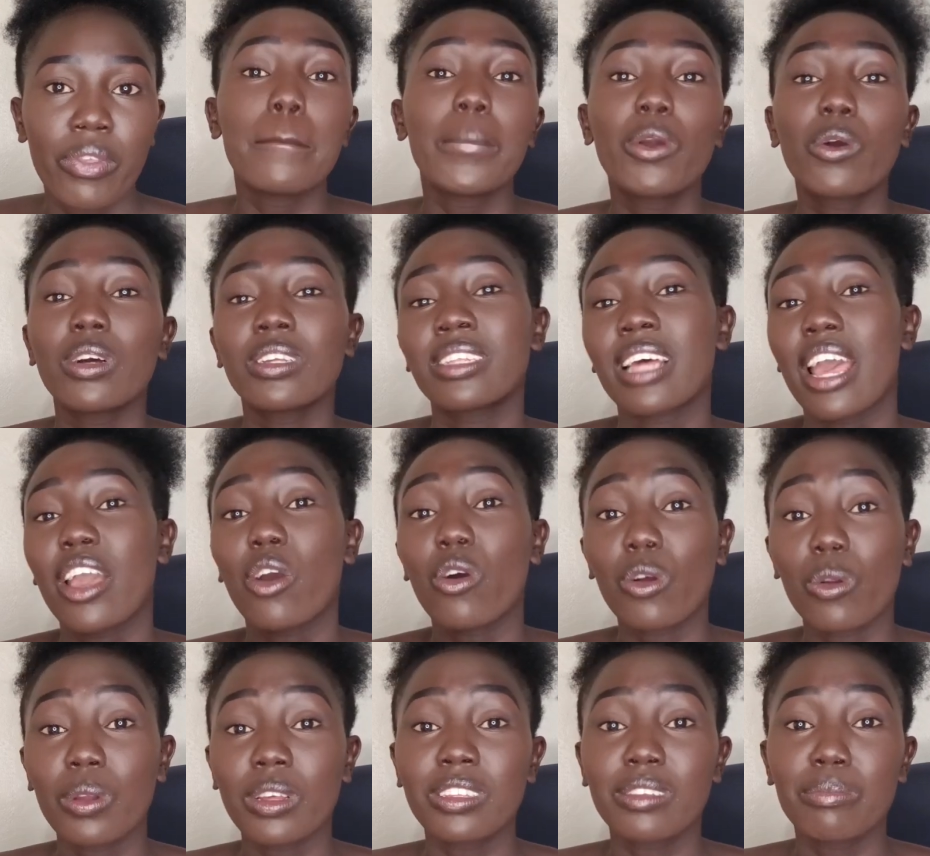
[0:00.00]
Because I
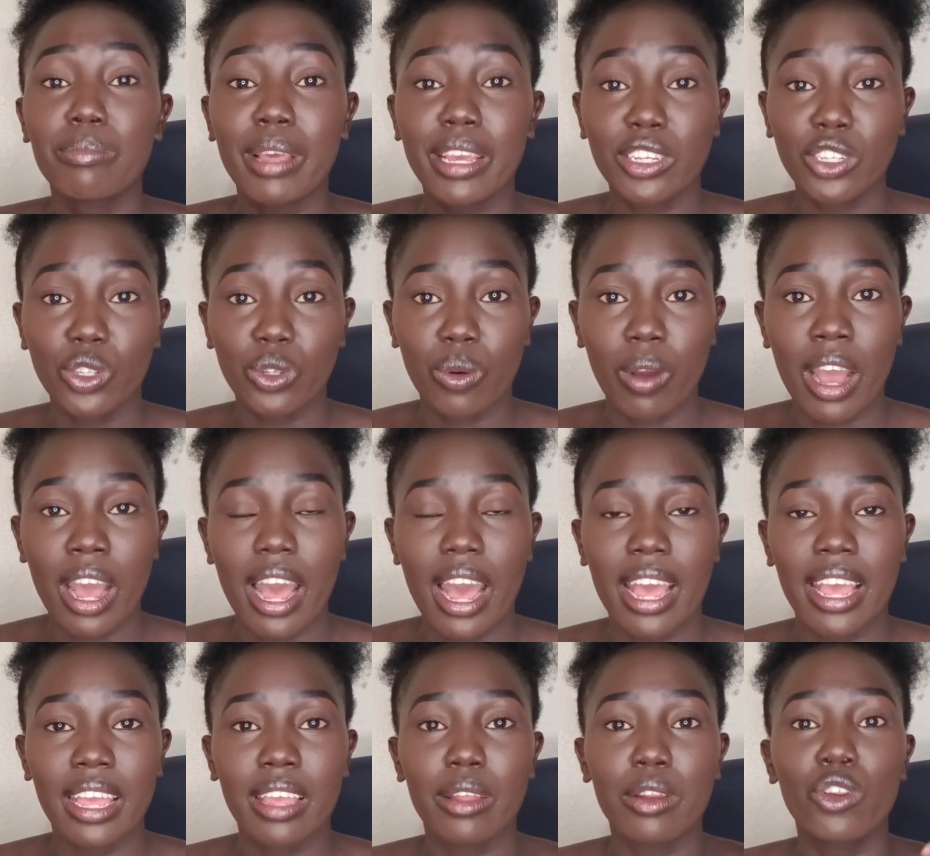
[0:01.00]
always make sure
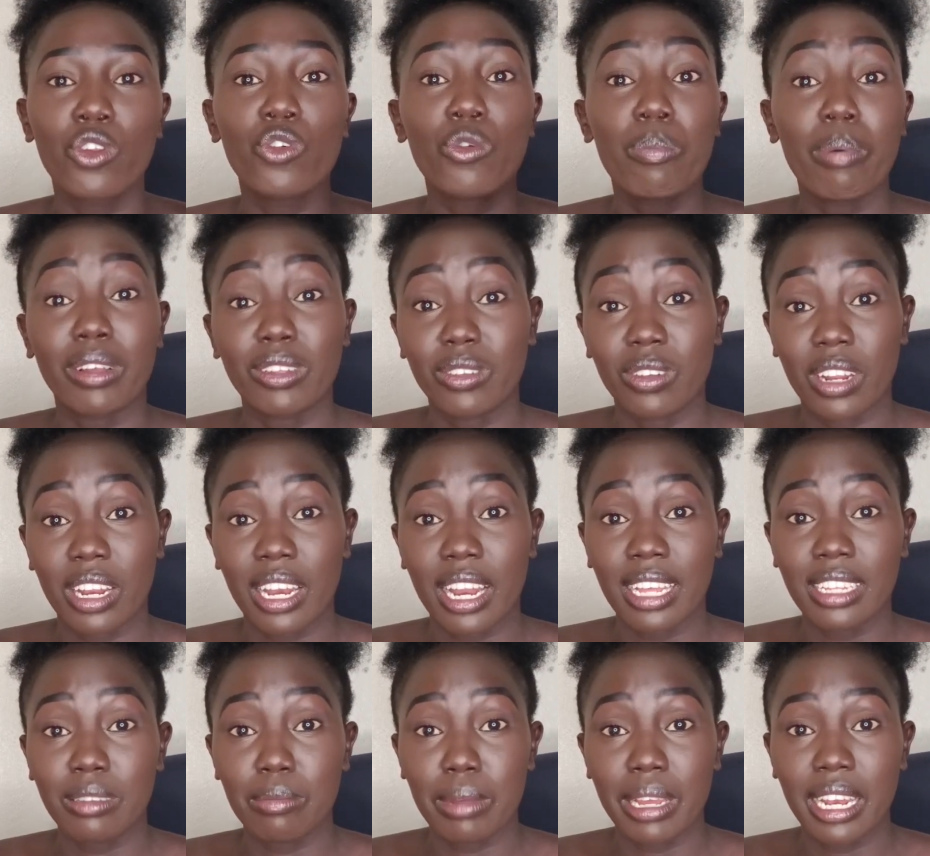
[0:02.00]
I do
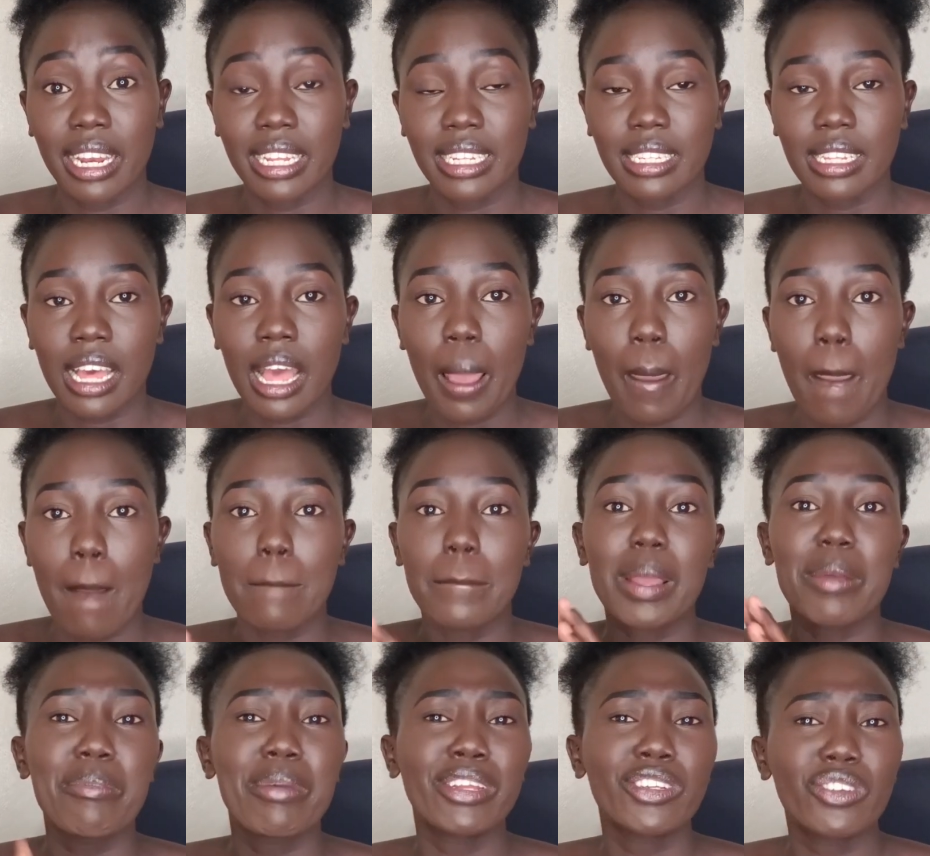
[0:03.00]
personalize my letter
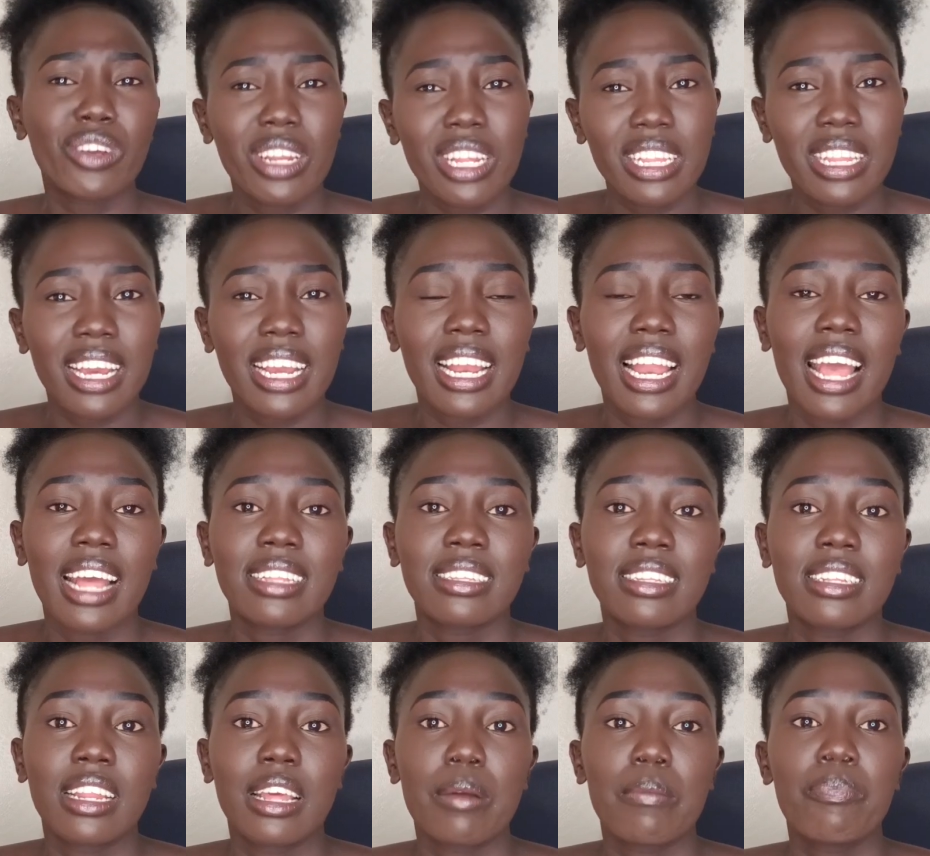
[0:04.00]
by mentioning the
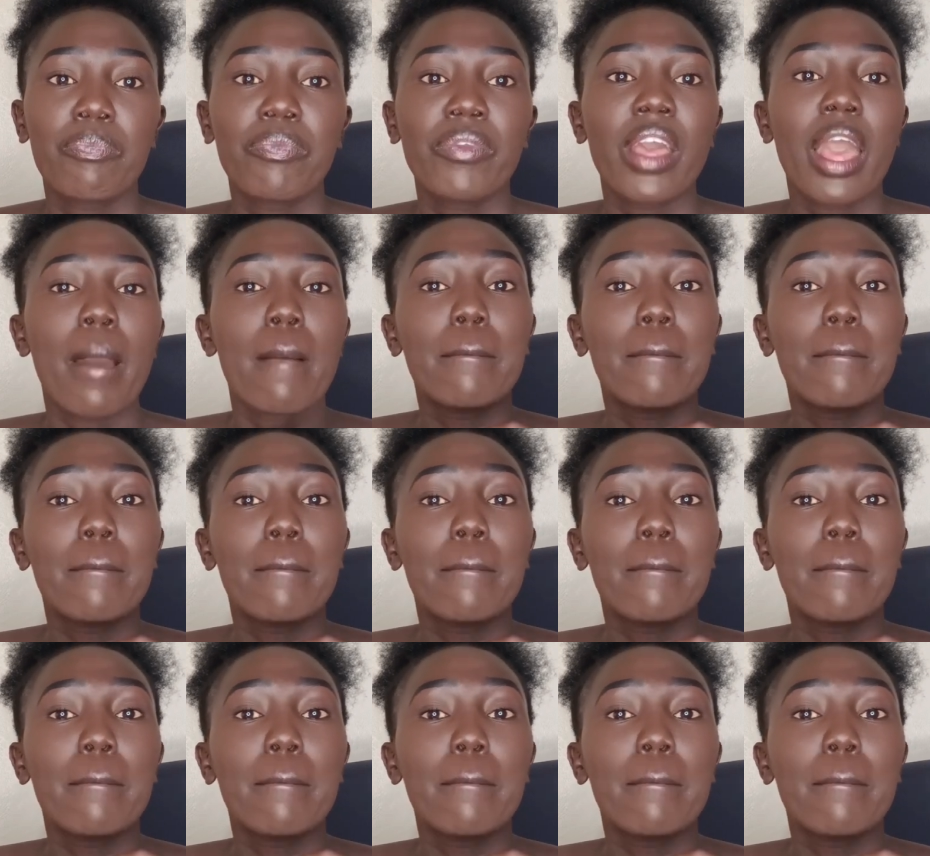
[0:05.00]
client's name,